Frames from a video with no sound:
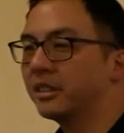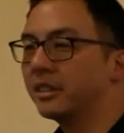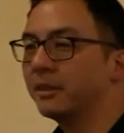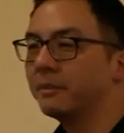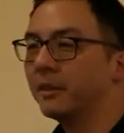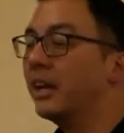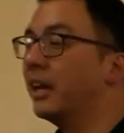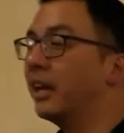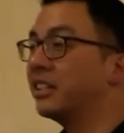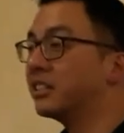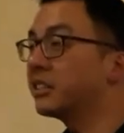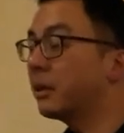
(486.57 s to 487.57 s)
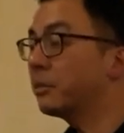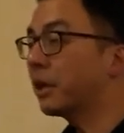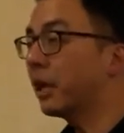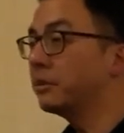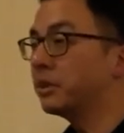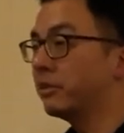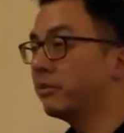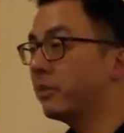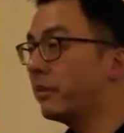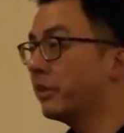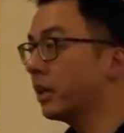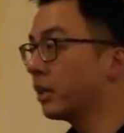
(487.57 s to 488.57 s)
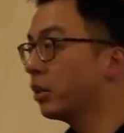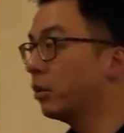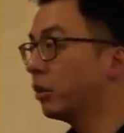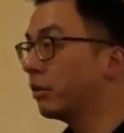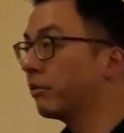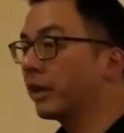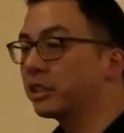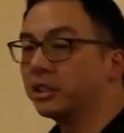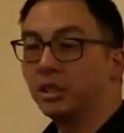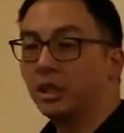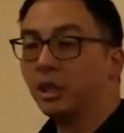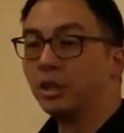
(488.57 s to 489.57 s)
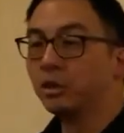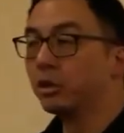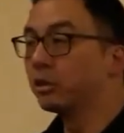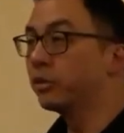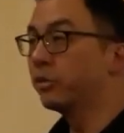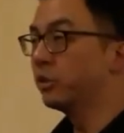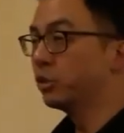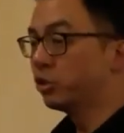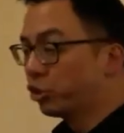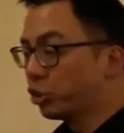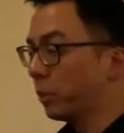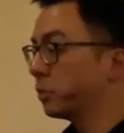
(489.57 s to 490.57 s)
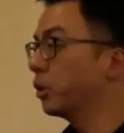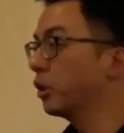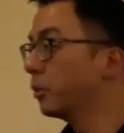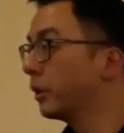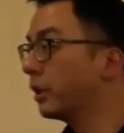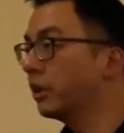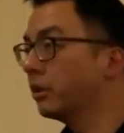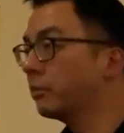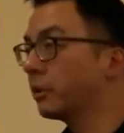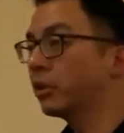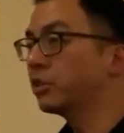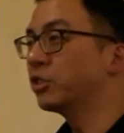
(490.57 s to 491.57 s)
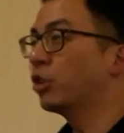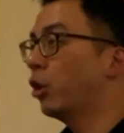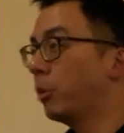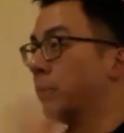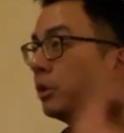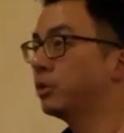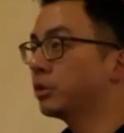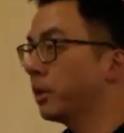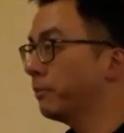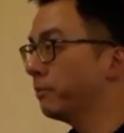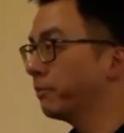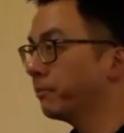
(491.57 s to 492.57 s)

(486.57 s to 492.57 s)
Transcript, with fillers: Yep. And sometimes in very acute infection, neutrophils drops all the way down because it's all been used up.